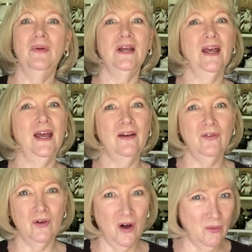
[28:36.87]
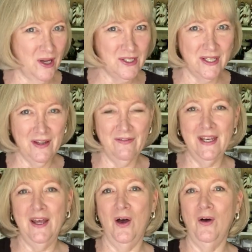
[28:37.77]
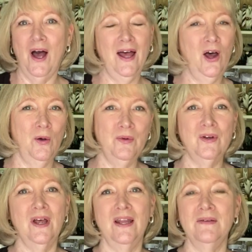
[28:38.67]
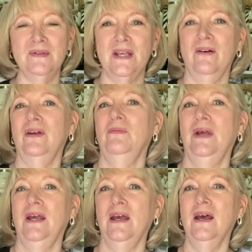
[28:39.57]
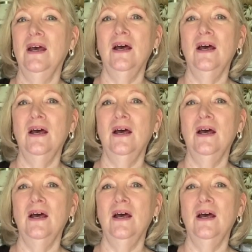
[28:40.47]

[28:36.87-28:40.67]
But Kay, if you are watching the video, I hope you're not upset with me